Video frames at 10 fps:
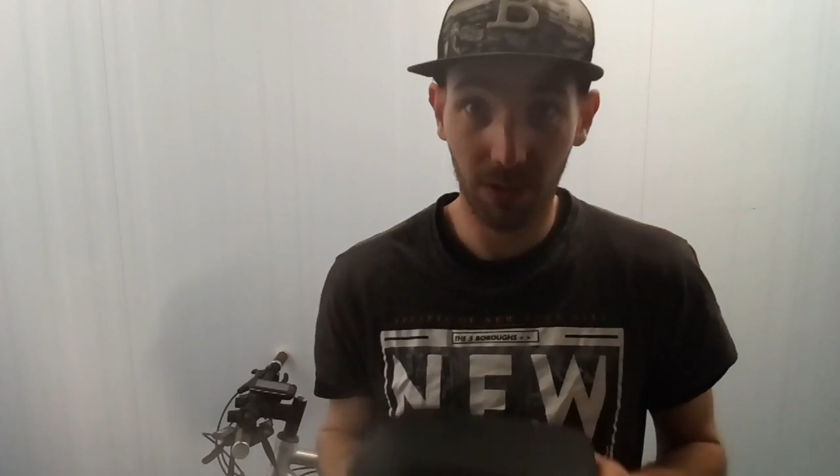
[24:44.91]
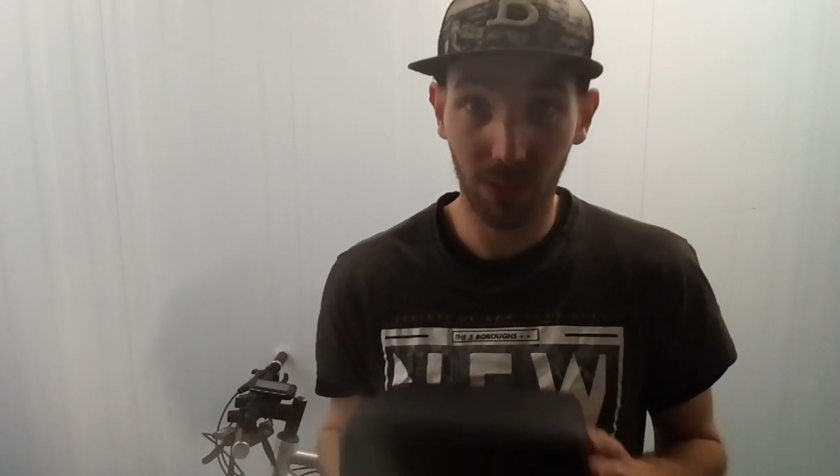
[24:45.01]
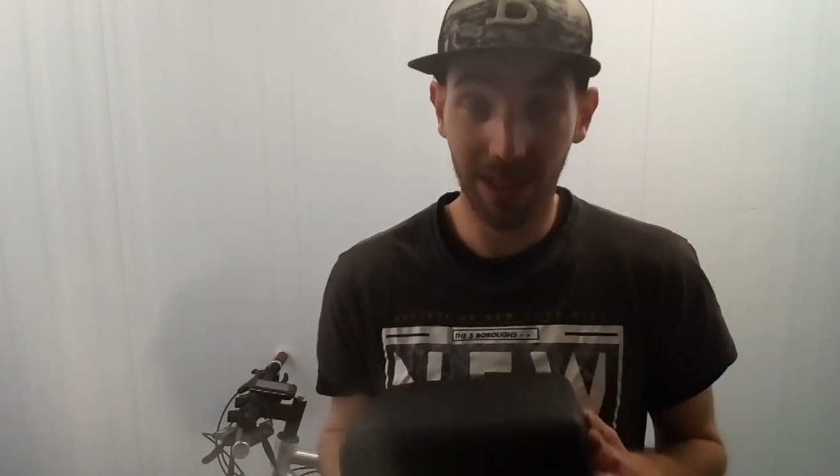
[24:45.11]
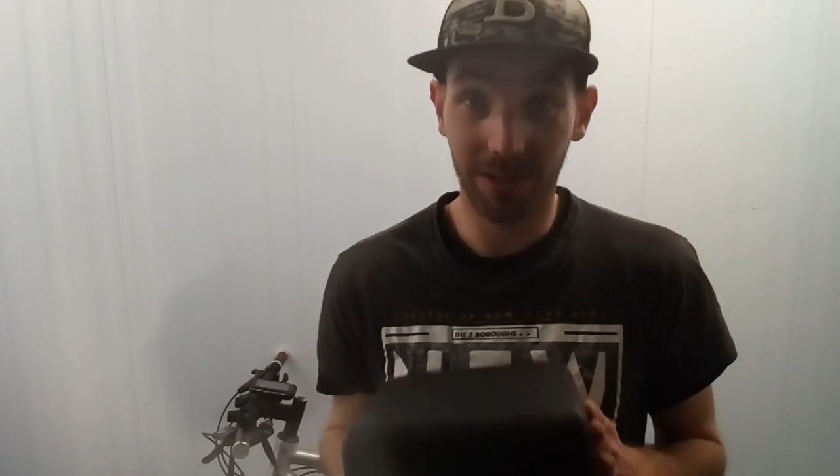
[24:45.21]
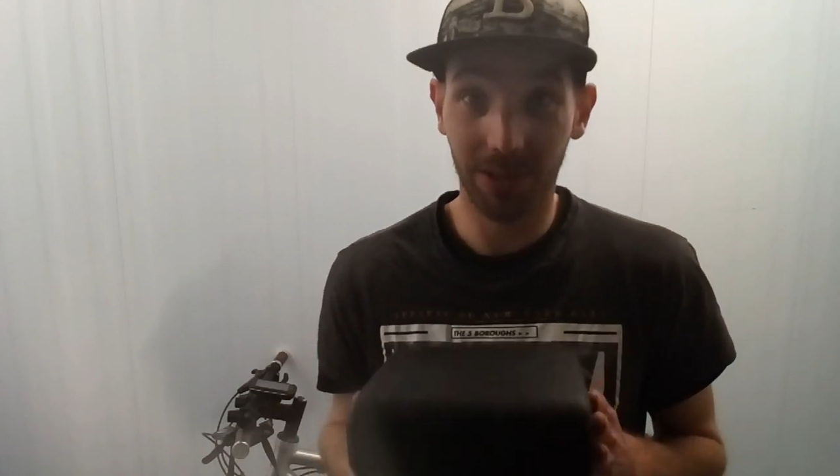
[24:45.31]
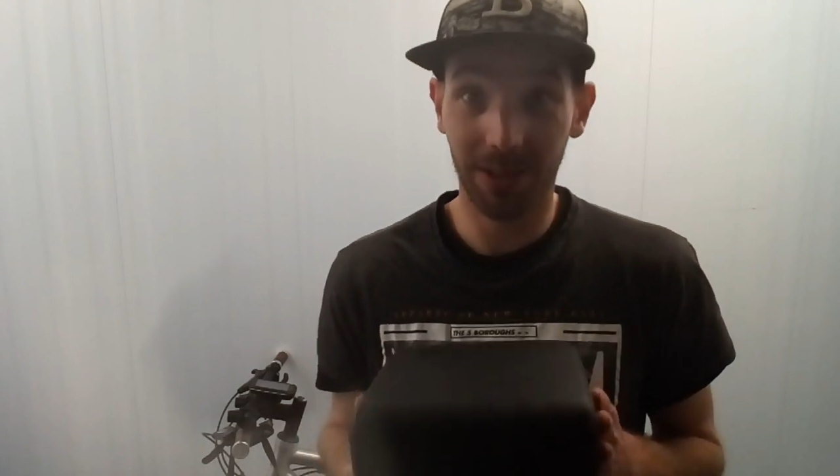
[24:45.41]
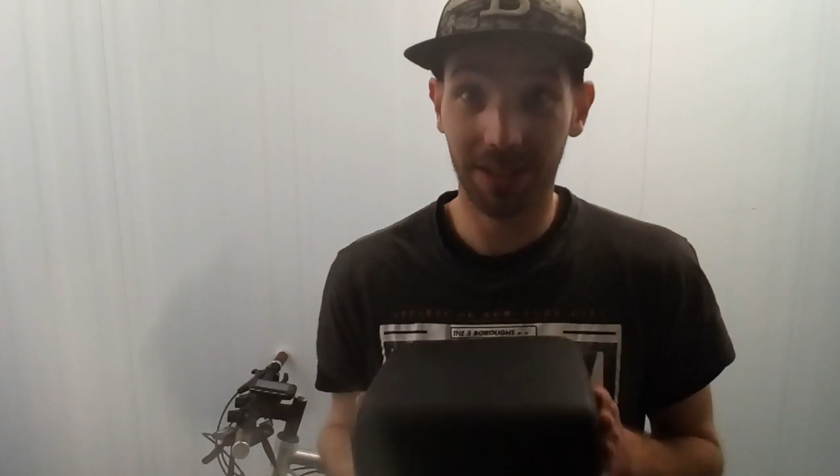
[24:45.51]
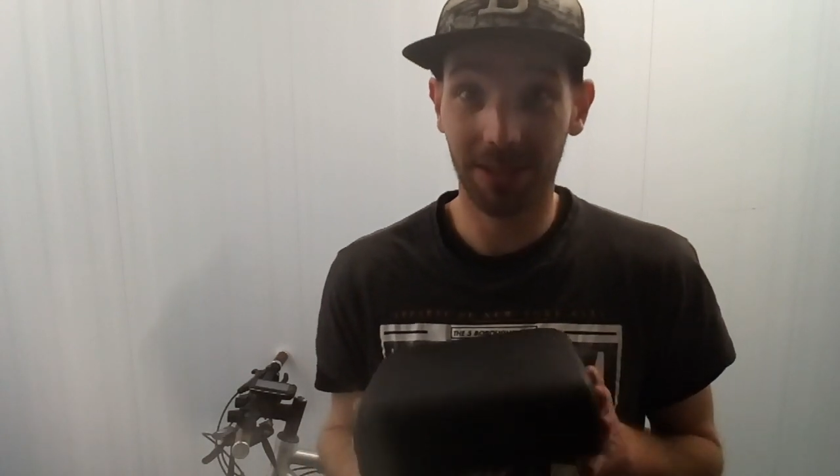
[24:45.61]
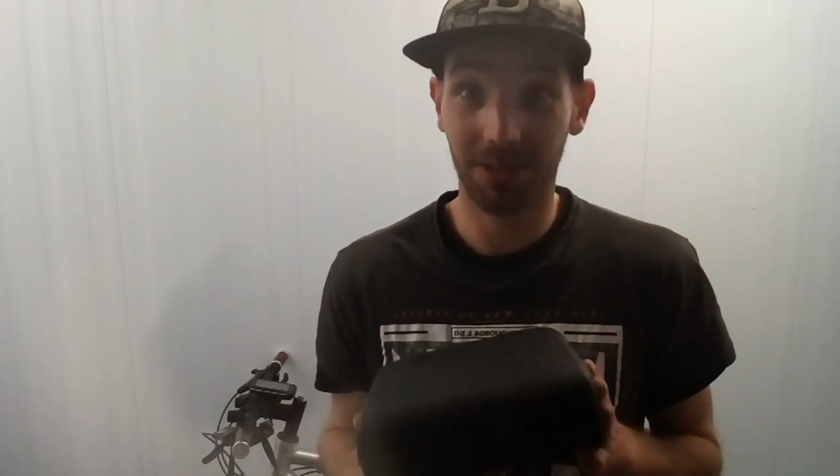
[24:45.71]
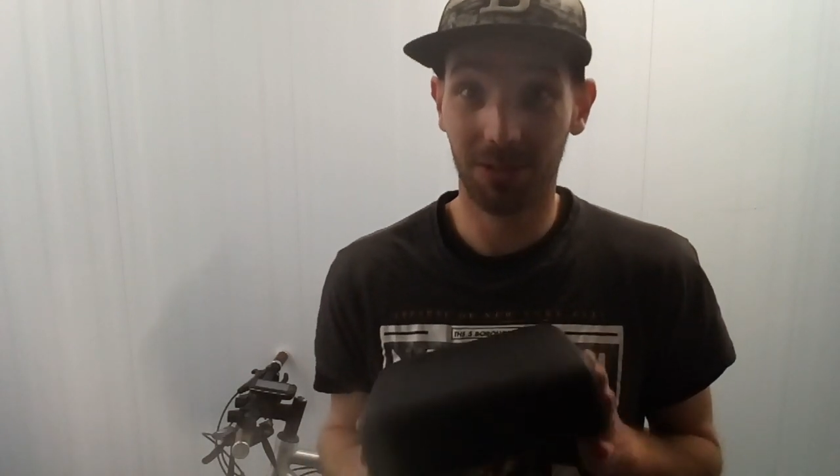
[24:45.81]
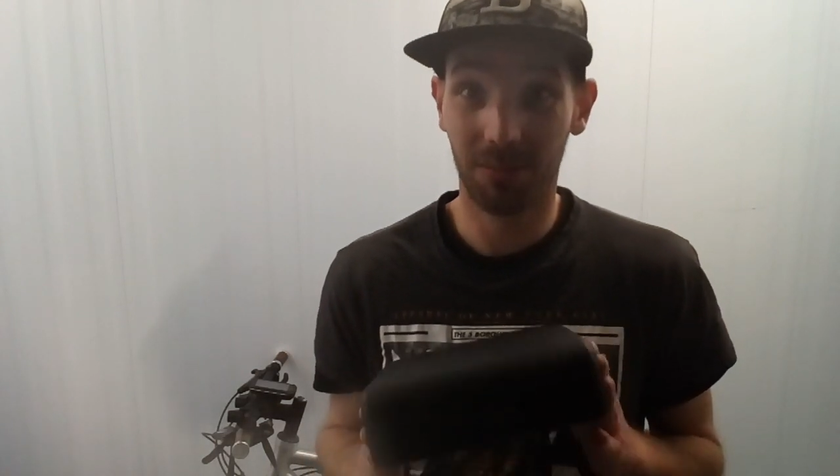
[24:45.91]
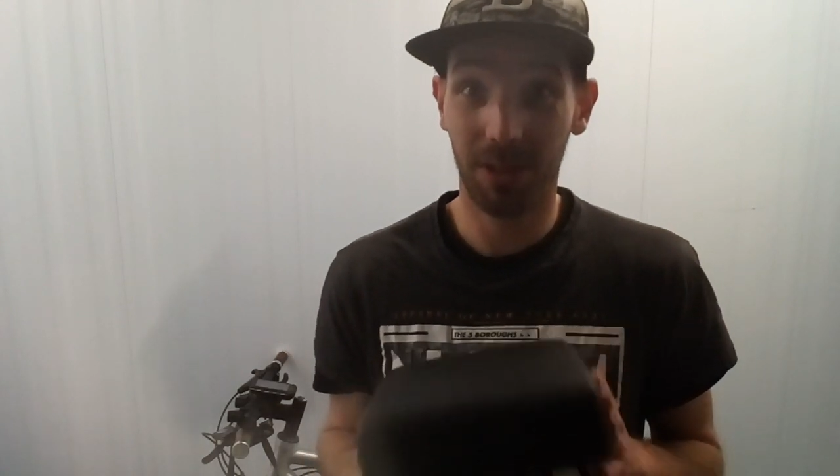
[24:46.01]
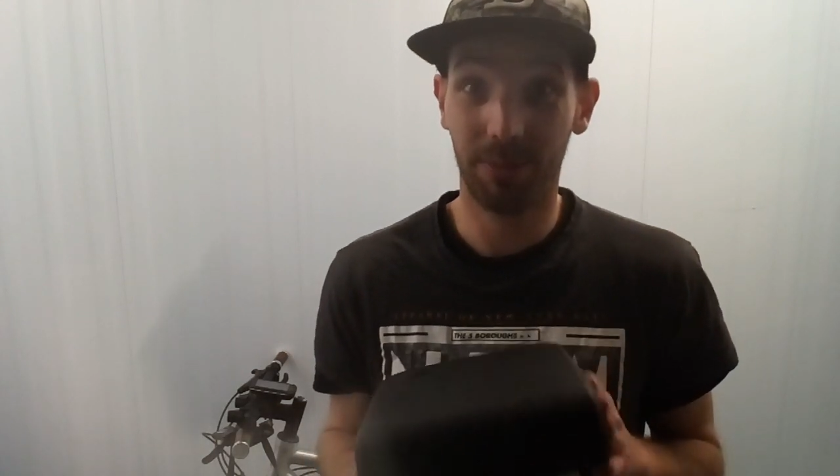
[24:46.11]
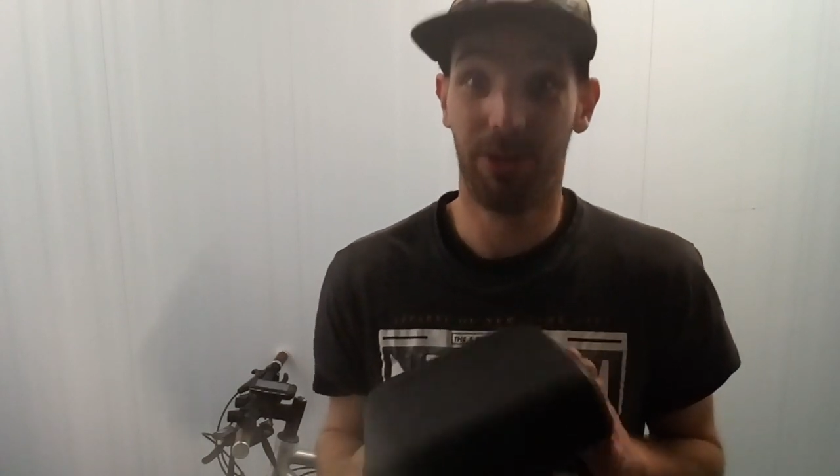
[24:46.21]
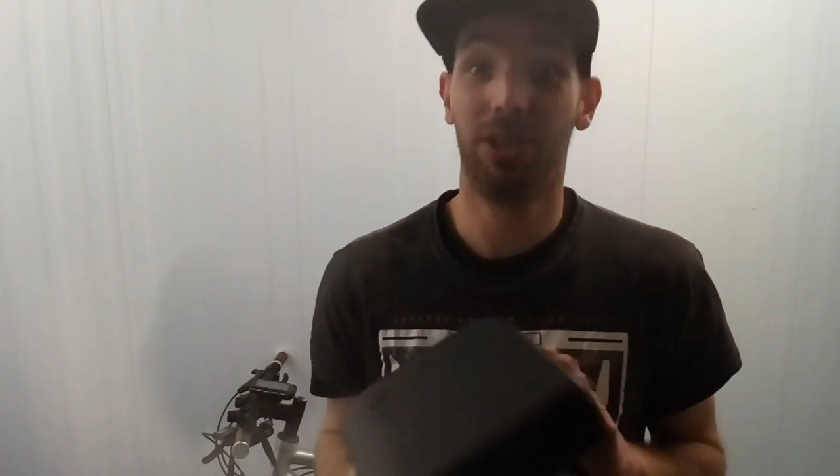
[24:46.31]
it really turns into a
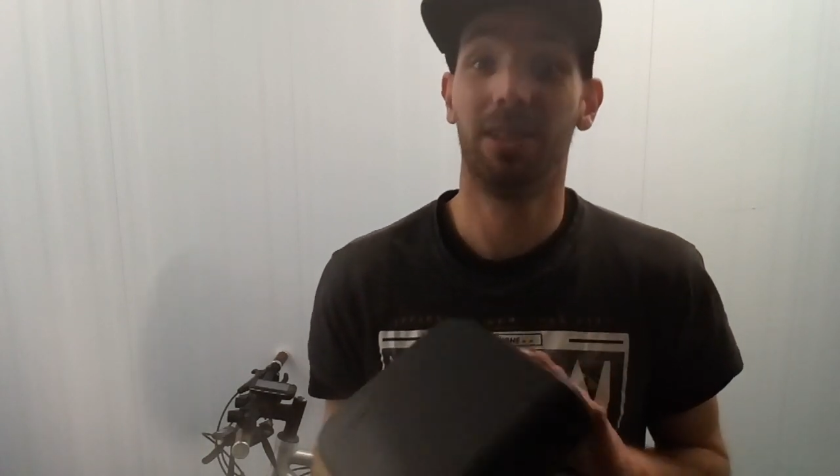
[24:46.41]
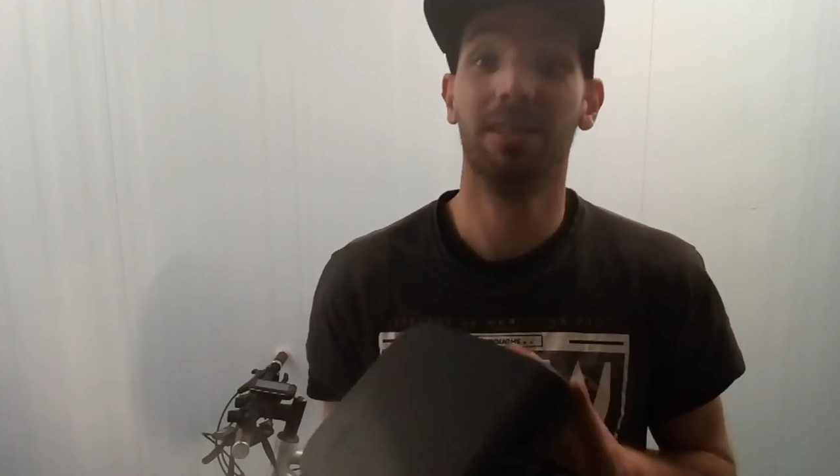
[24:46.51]
mean machine.